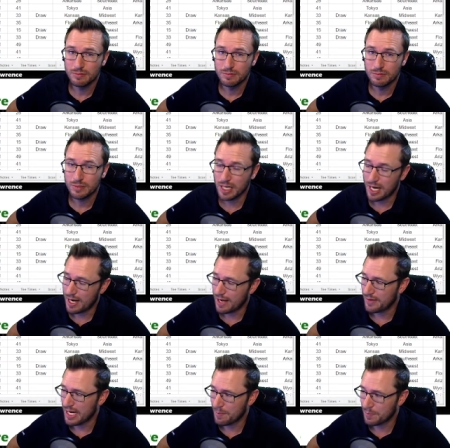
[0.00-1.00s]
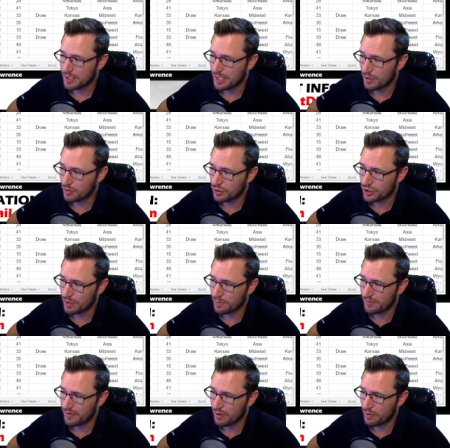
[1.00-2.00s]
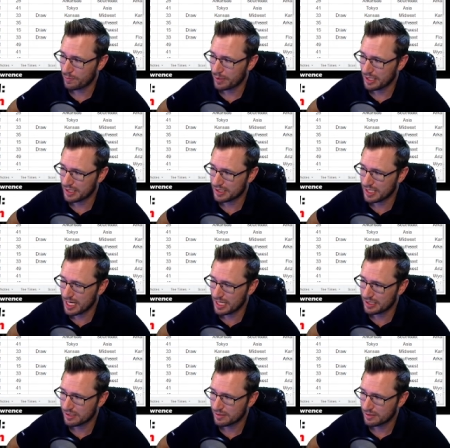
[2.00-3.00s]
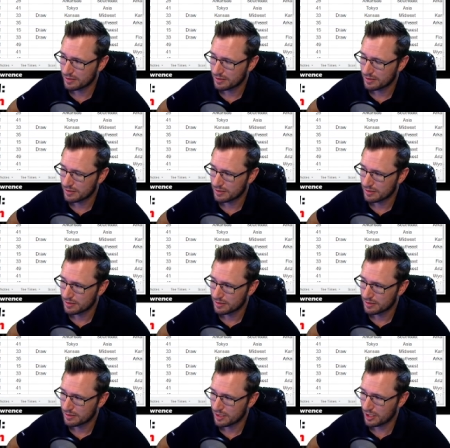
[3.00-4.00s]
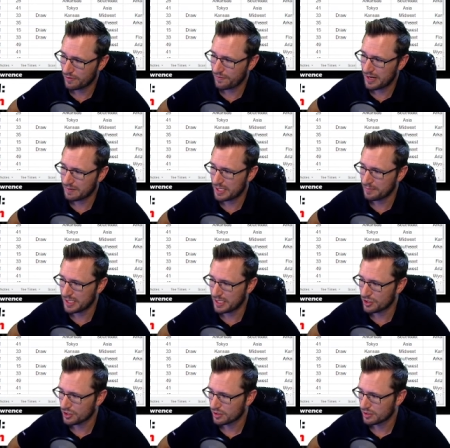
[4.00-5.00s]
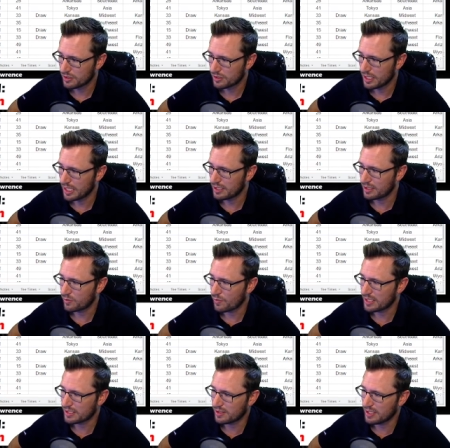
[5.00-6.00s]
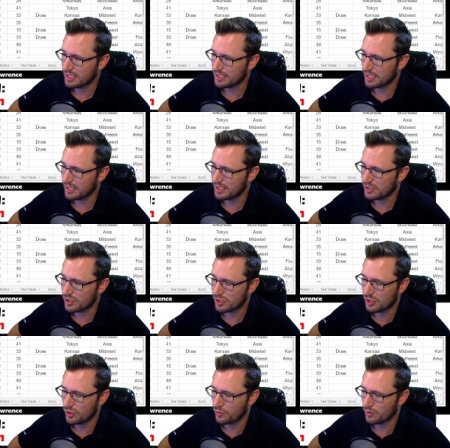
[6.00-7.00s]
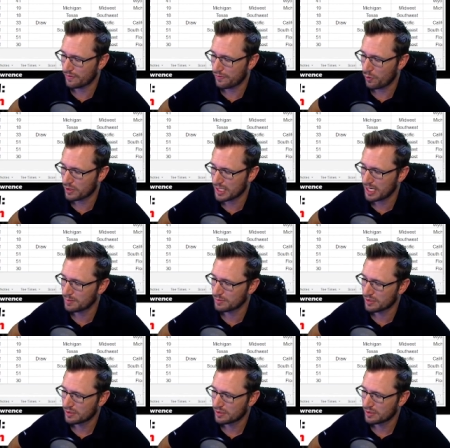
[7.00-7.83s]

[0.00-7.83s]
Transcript: I'd have 8% ownership if I were to play these guys, you know, five times each. And then the rest of these at least two to four times.